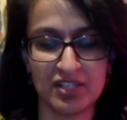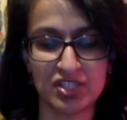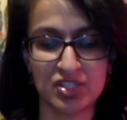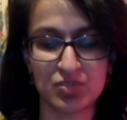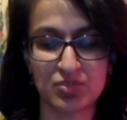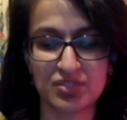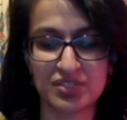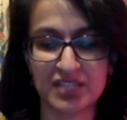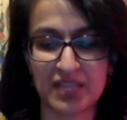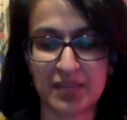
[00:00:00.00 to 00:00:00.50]

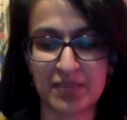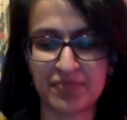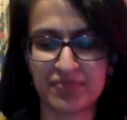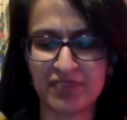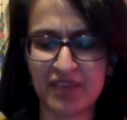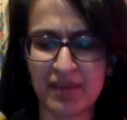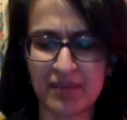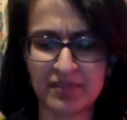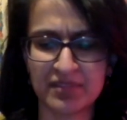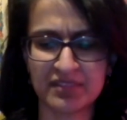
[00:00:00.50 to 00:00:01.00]
to escape
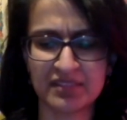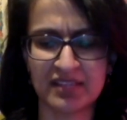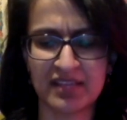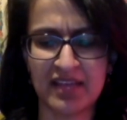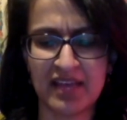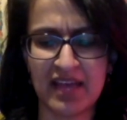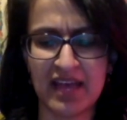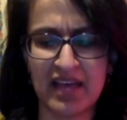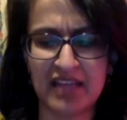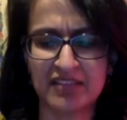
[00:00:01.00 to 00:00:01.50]
famine
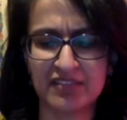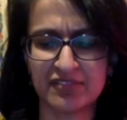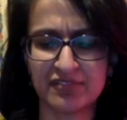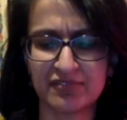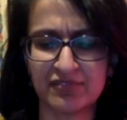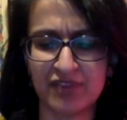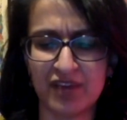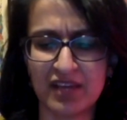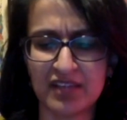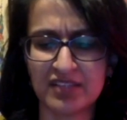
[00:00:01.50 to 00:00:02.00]
and the
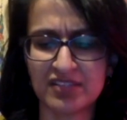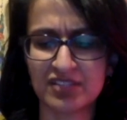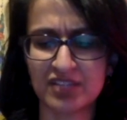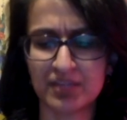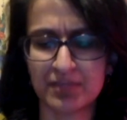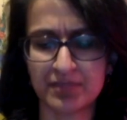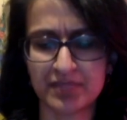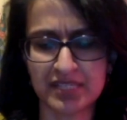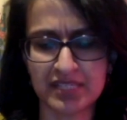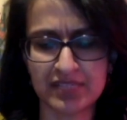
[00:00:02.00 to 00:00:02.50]
violent
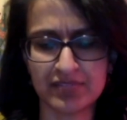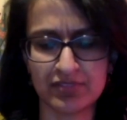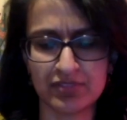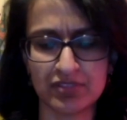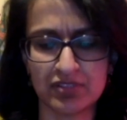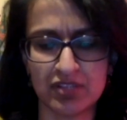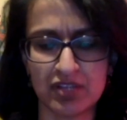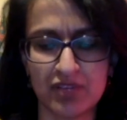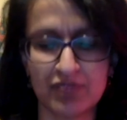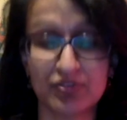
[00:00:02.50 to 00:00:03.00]
upheaval
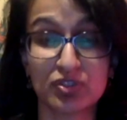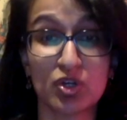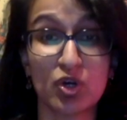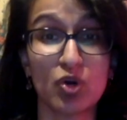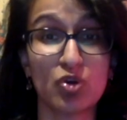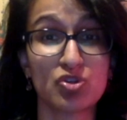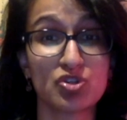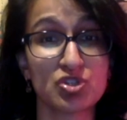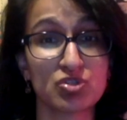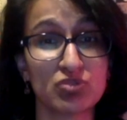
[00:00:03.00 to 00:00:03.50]
of the
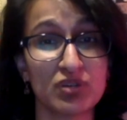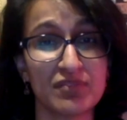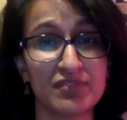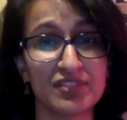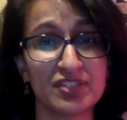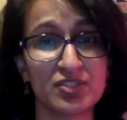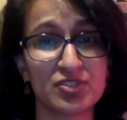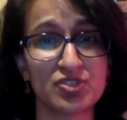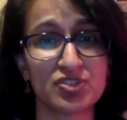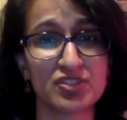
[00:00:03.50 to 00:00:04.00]
Cultural
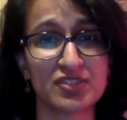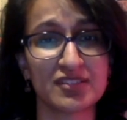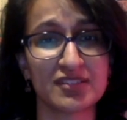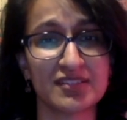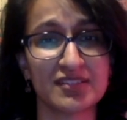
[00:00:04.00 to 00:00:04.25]
Revolution.